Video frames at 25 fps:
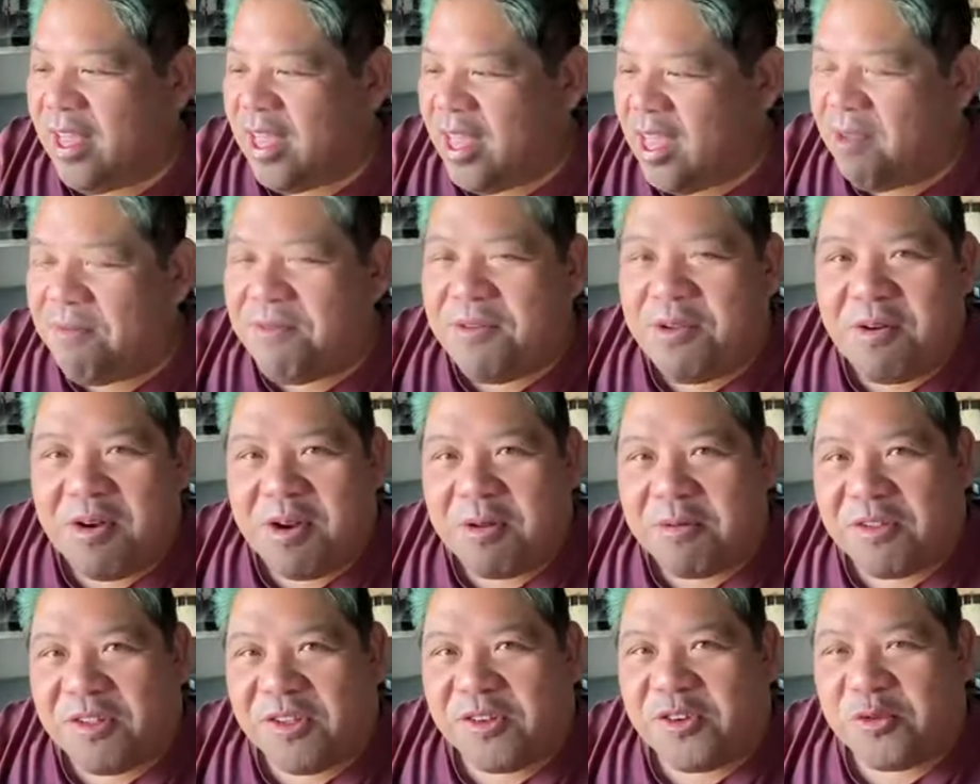if you're in
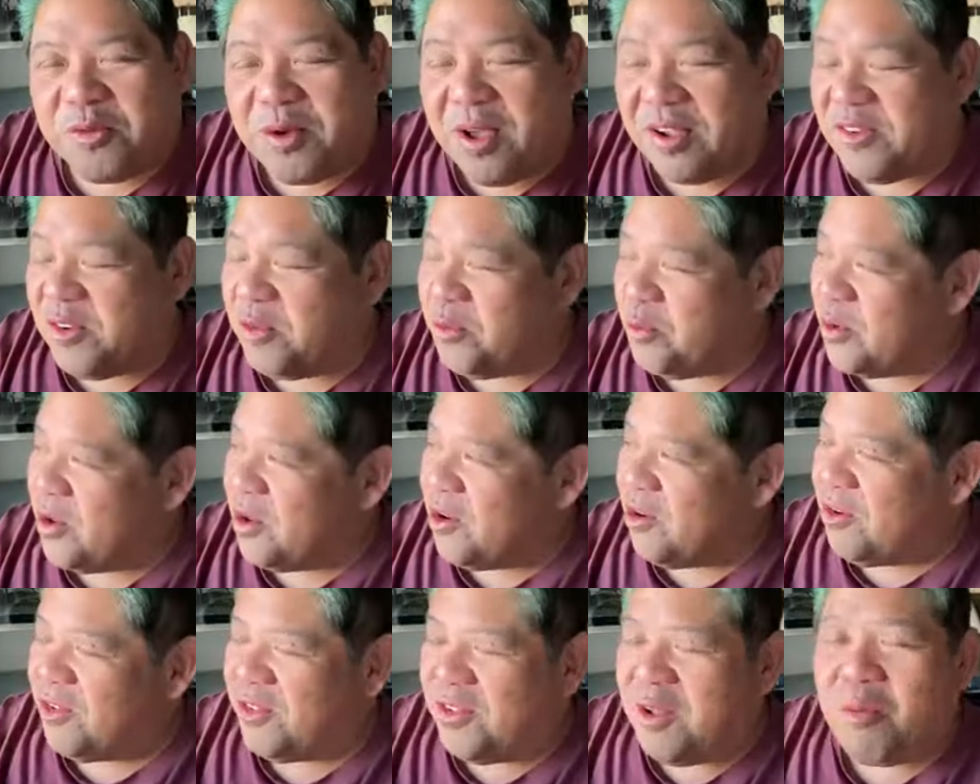a situation where
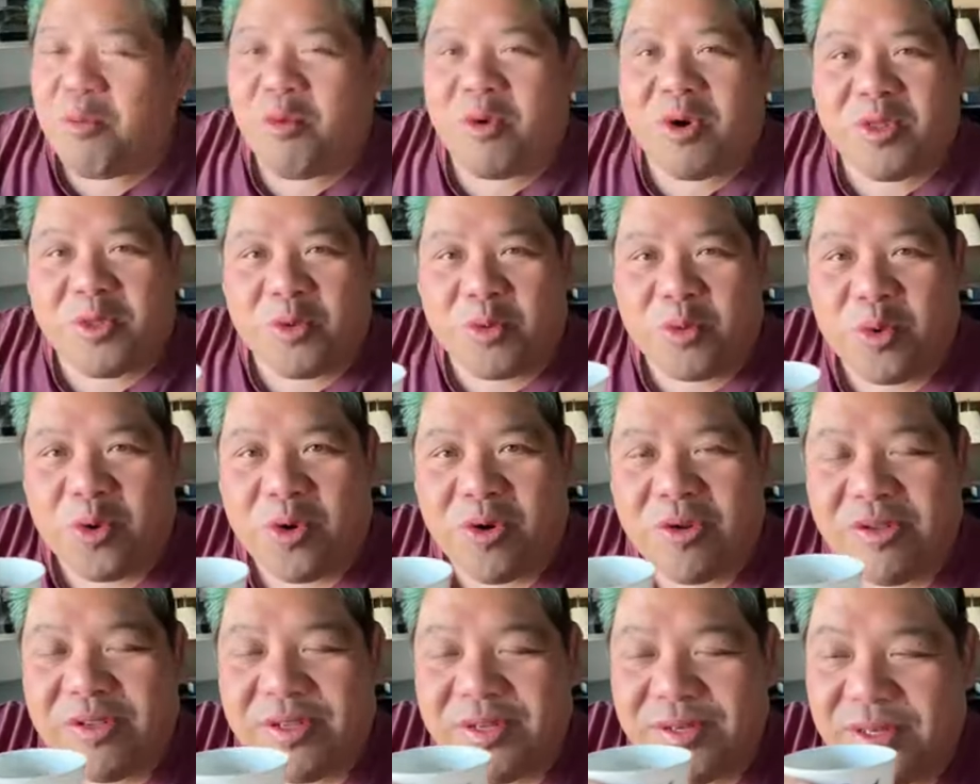you're somewhere in the
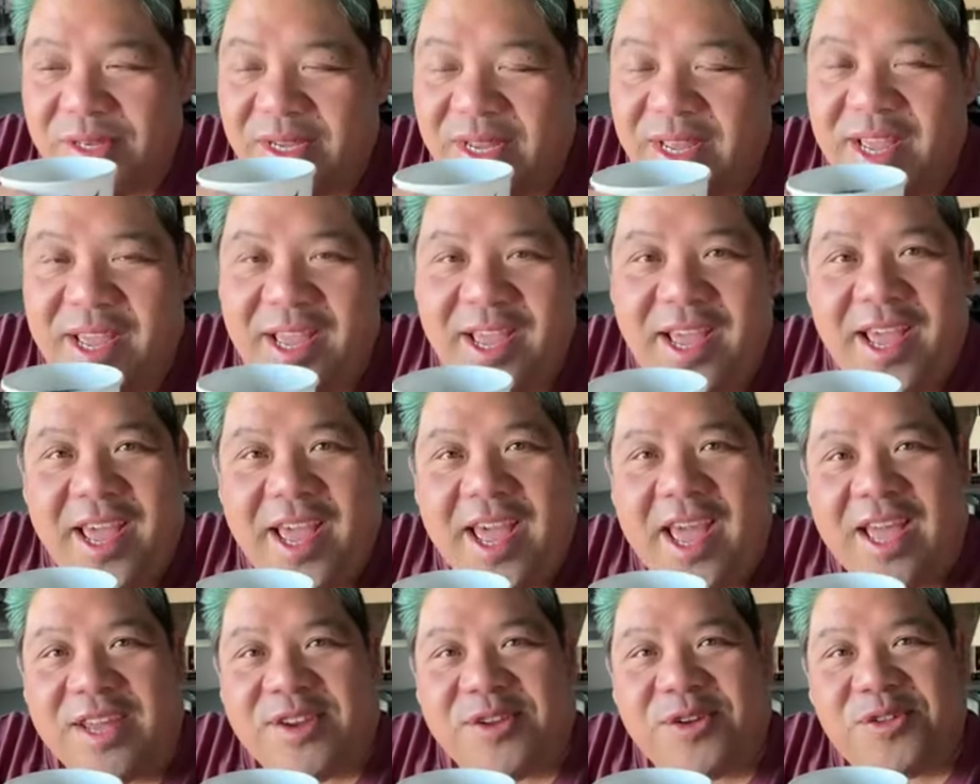world
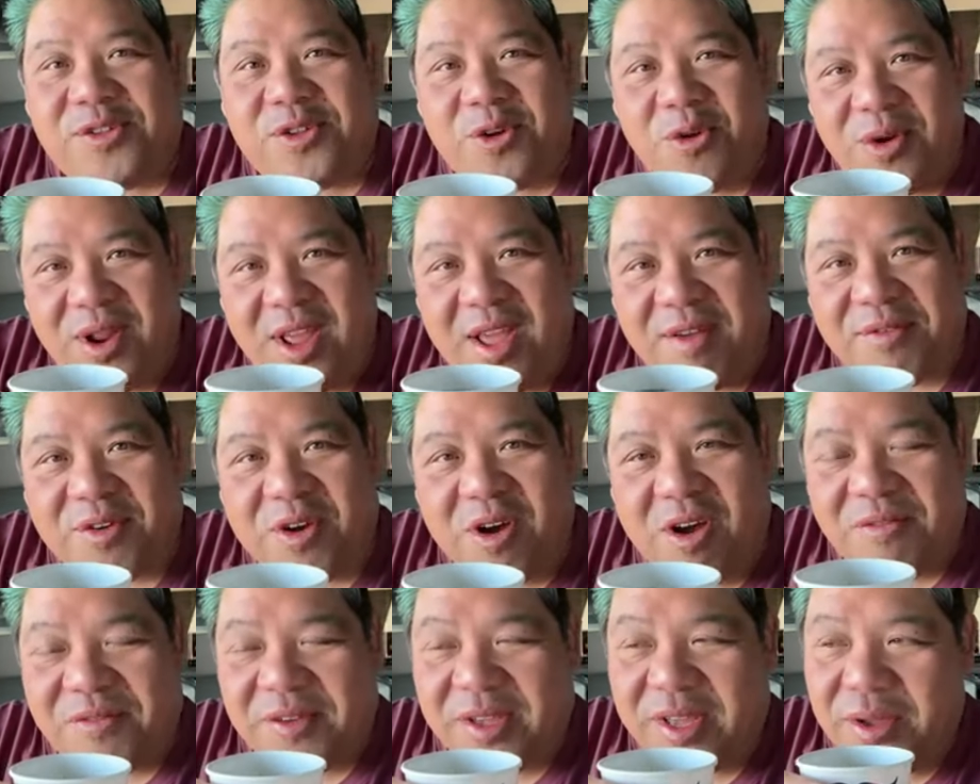and you don't have
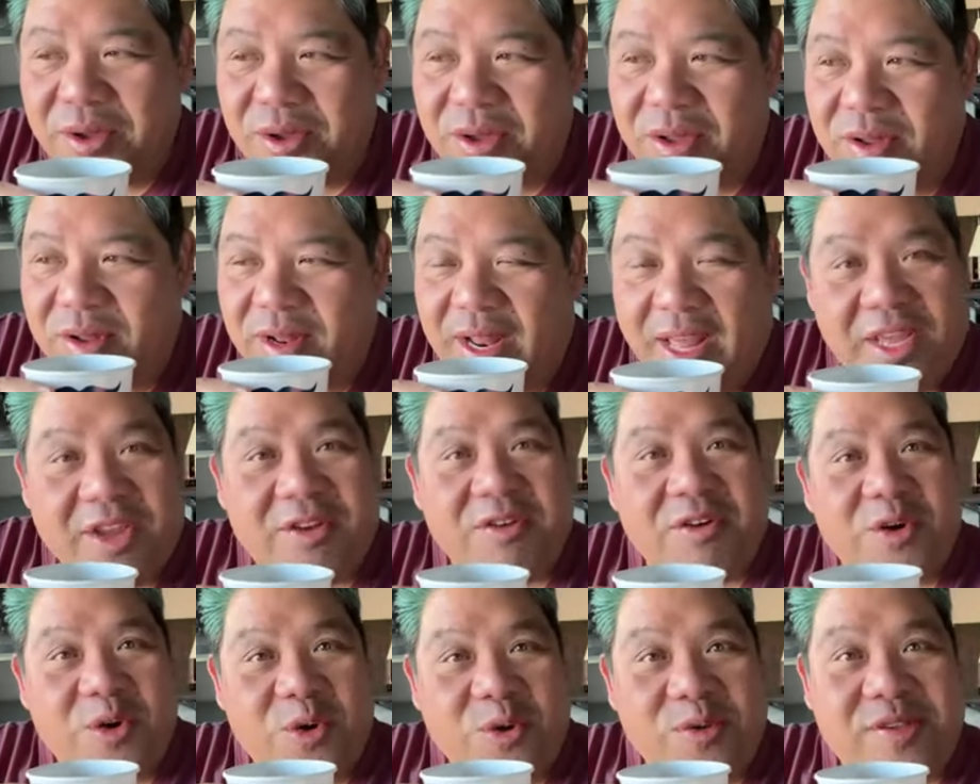coffee, like
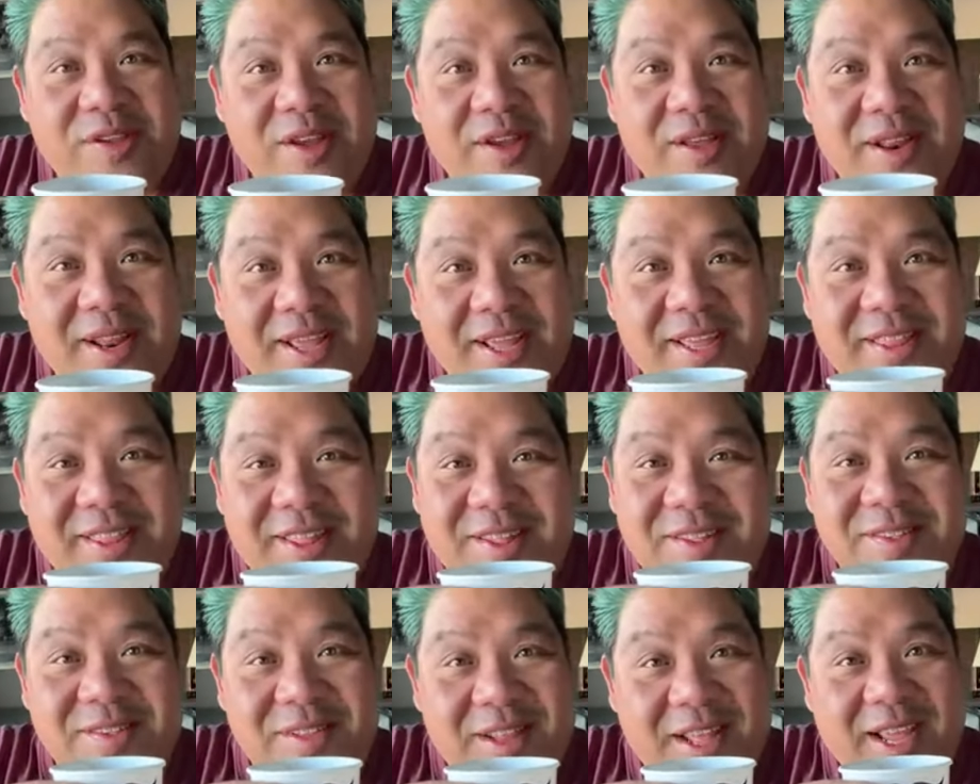you're in a hotel like
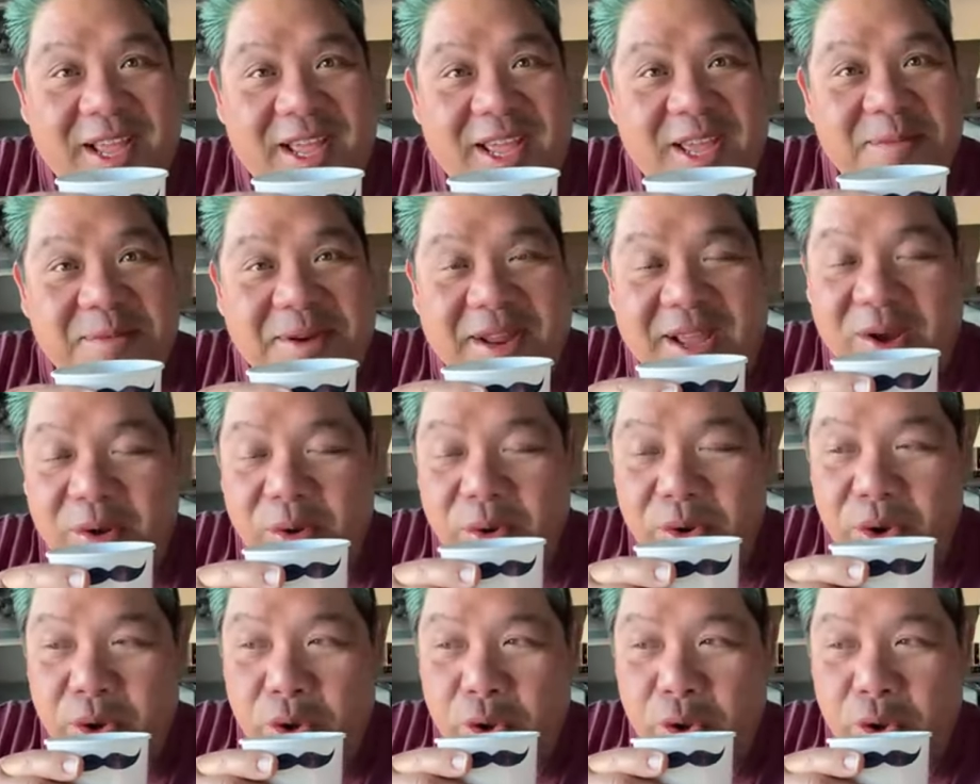this, like I am now,